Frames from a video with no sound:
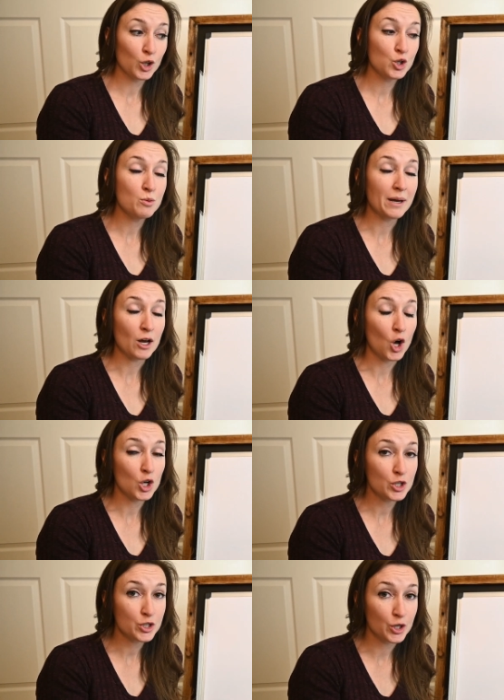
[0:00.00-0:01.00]
You may
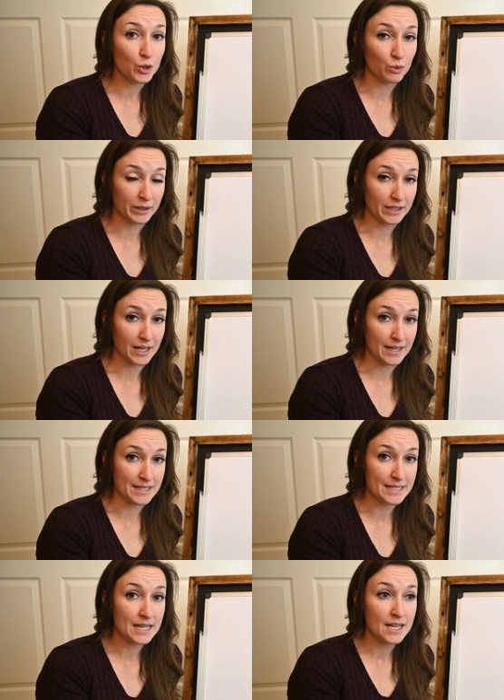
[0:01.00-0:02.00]
also
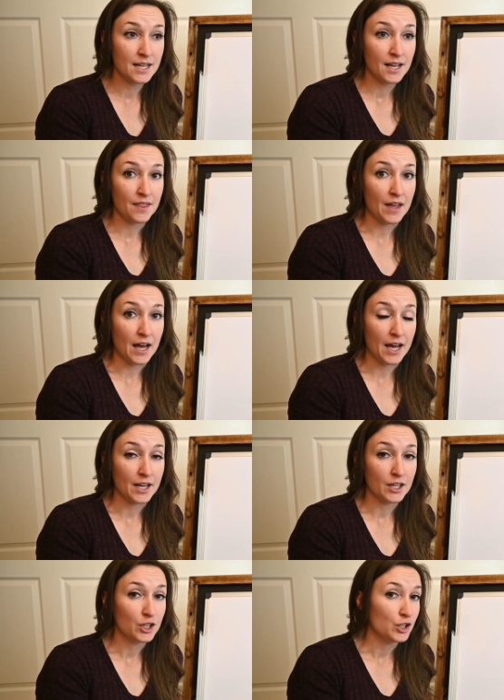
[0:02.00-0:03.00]
realize
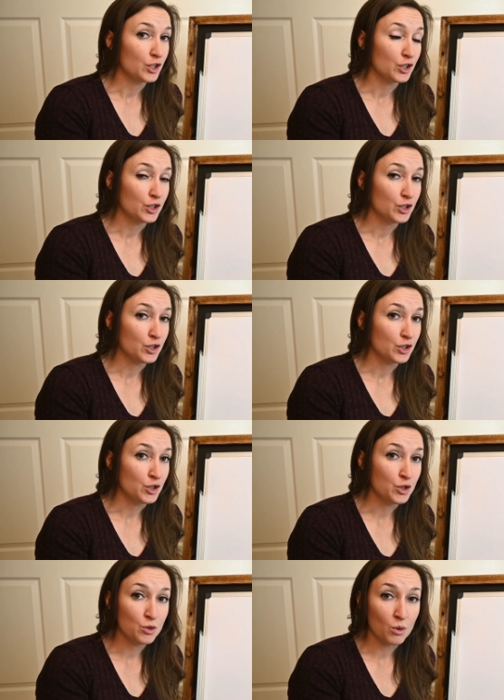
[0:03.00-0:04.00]
that
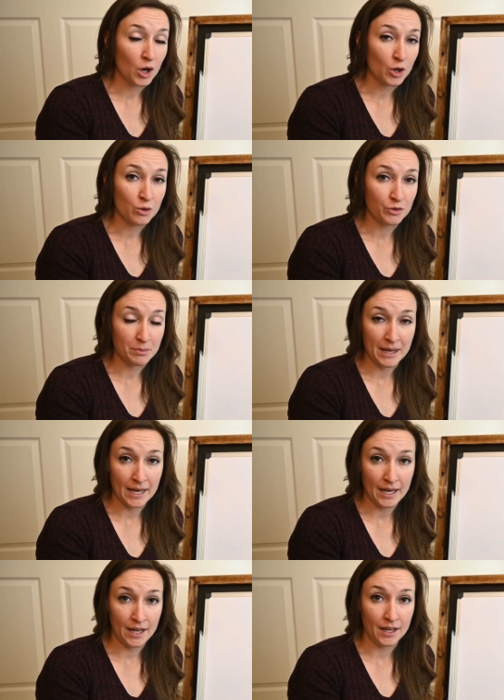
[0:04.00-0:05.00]
you are
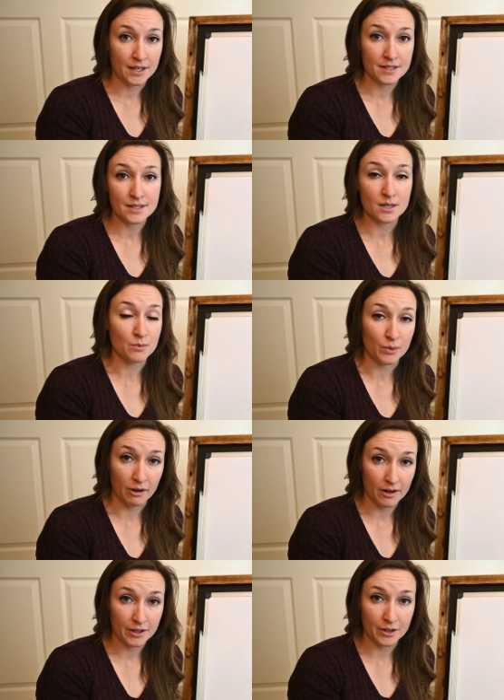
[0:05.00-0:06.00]
overpaying
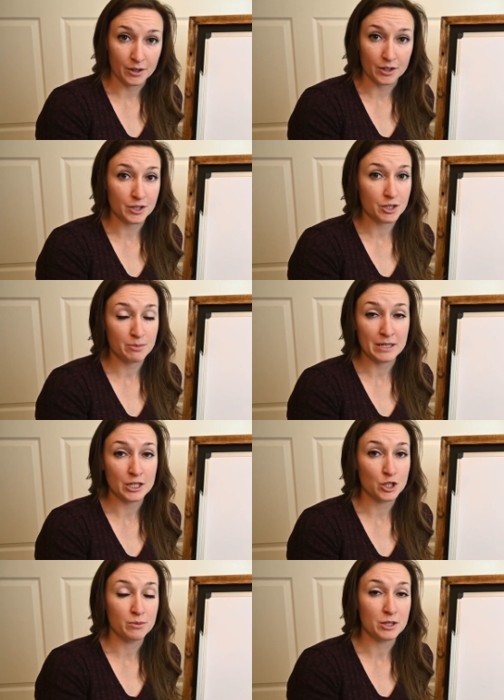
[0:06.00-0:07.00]
somewhere, you're
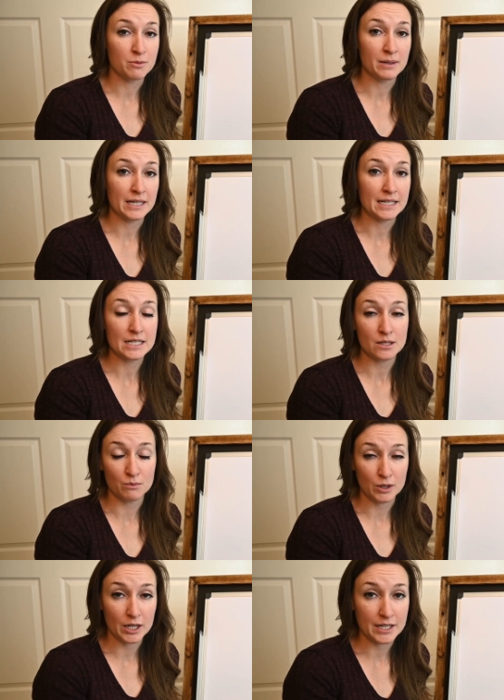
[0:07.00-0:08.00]
spending too much money
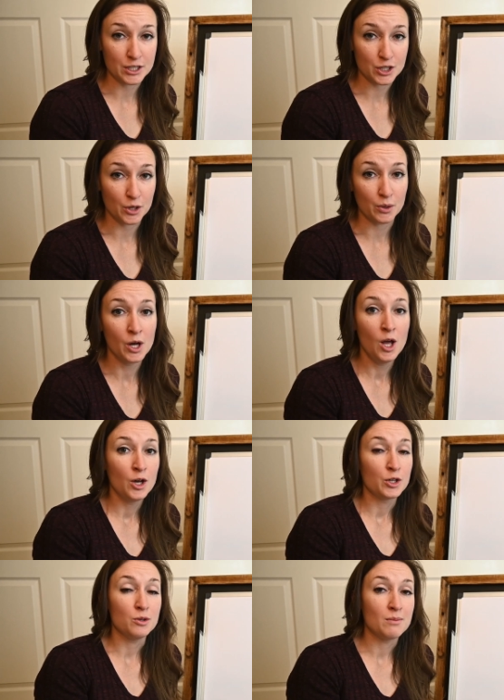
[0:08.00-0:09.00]
somewhere, and so
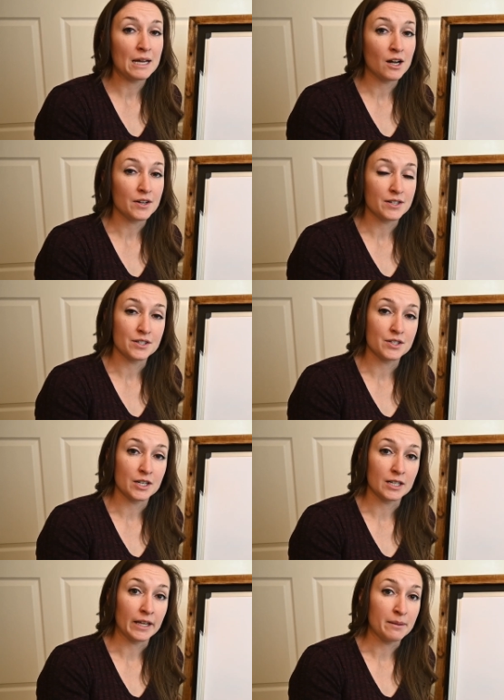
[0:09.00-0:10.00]
you may not
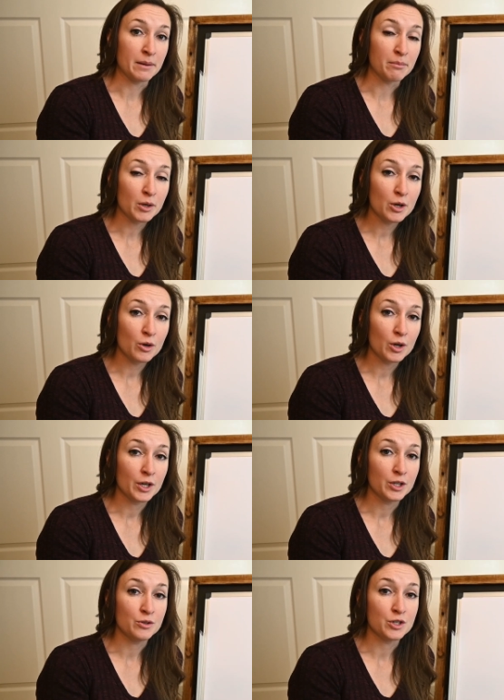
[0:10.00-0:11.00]
necessarily be broke,
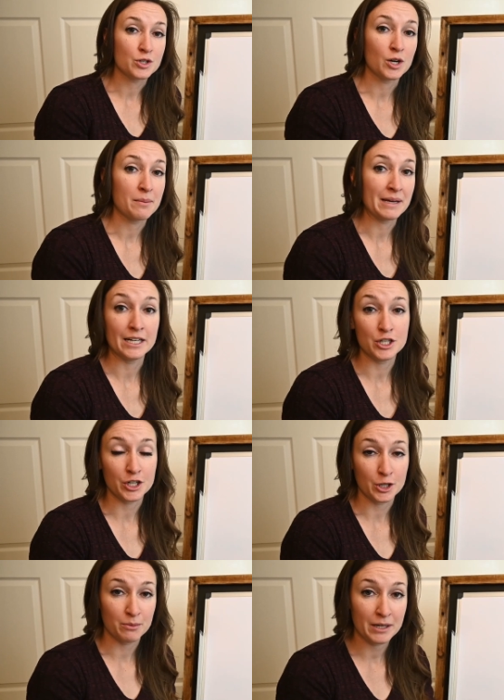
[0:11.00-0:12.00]
you just aren't
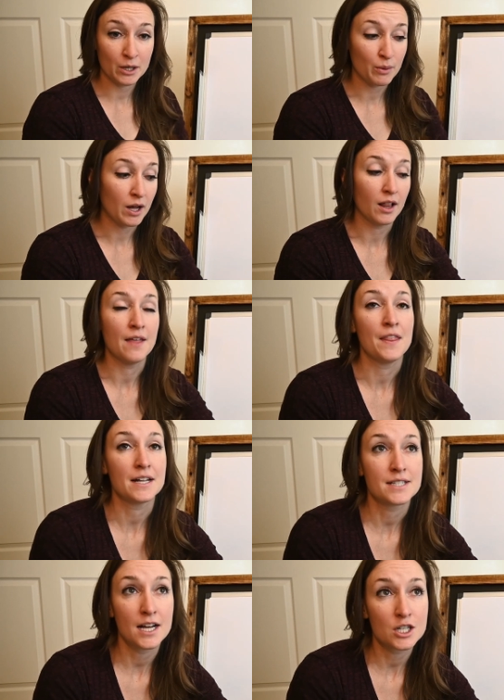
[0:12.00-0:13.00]
managing your money well. And
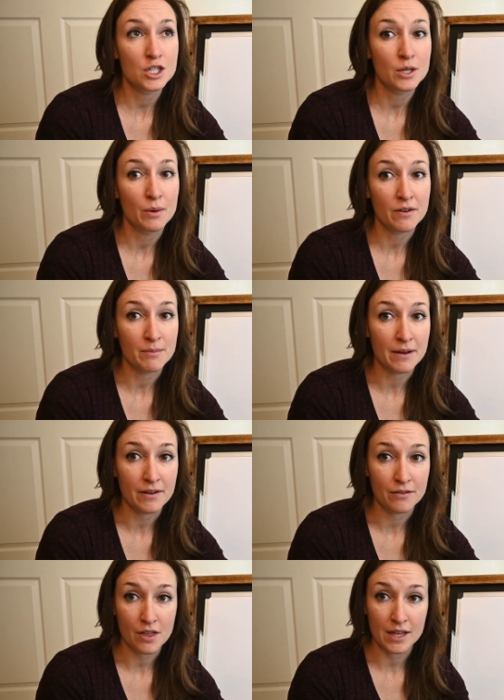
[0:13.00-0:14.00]
that's actually one of my
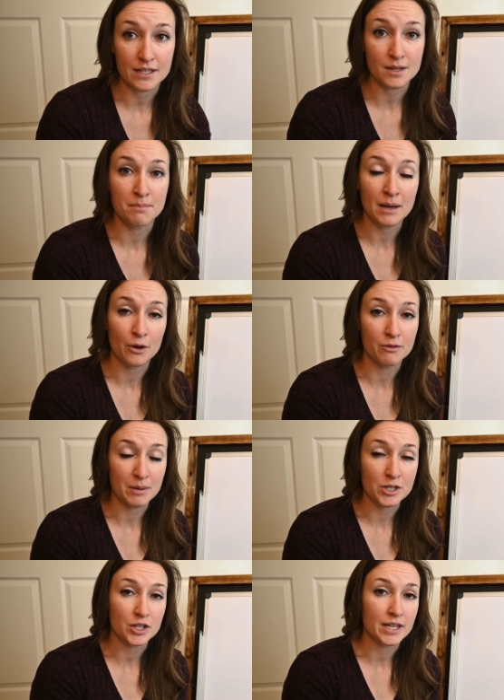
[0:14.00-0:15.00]
favorite things about a
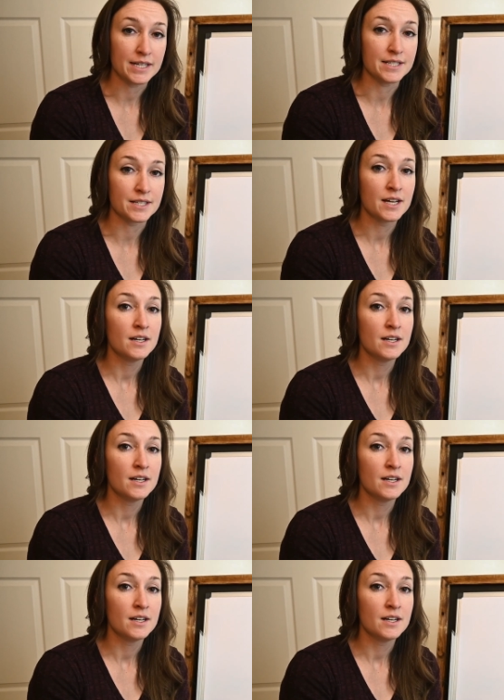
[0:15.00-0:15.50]
budget, is